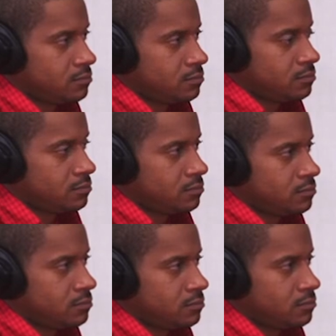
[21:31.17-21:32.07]

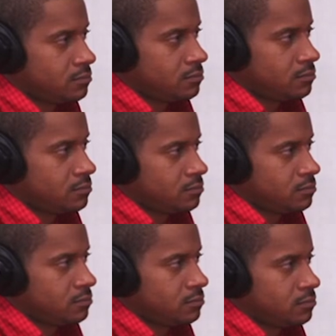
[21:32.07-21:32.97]

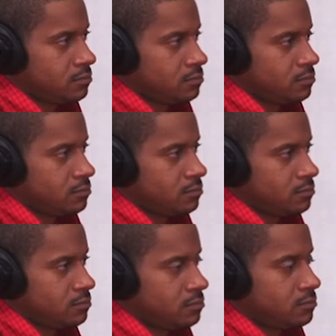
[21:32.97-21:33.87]

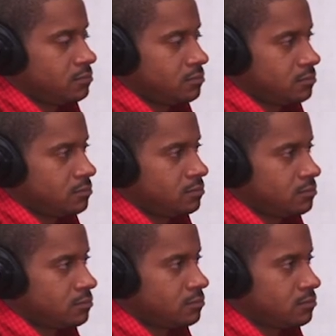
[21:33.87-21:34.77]

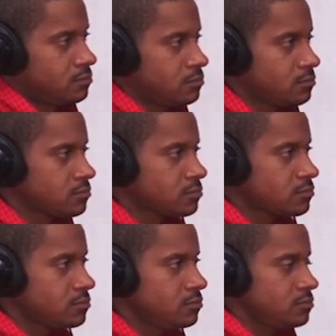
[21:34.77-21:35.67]

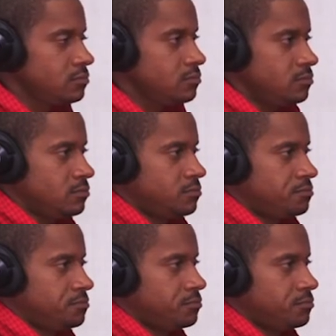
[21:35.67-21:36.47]
(not speaking)